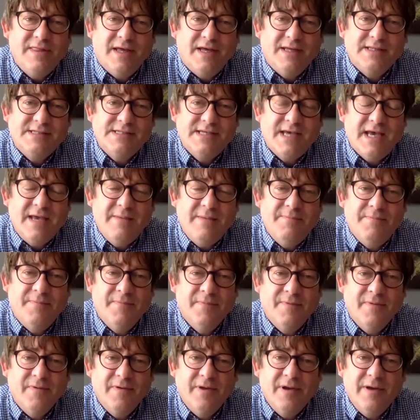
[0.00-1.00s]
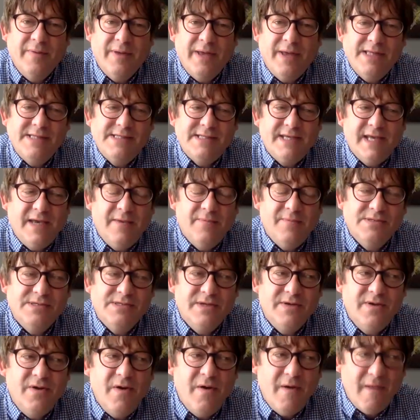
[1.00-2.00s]
that time, around about 88, was
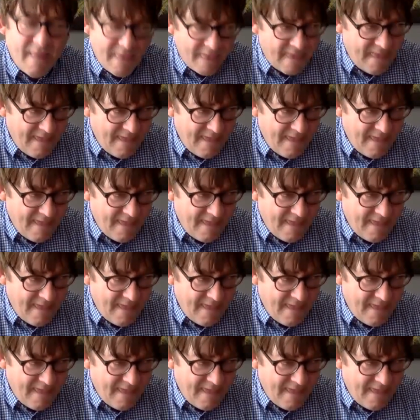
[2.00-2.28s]
it not?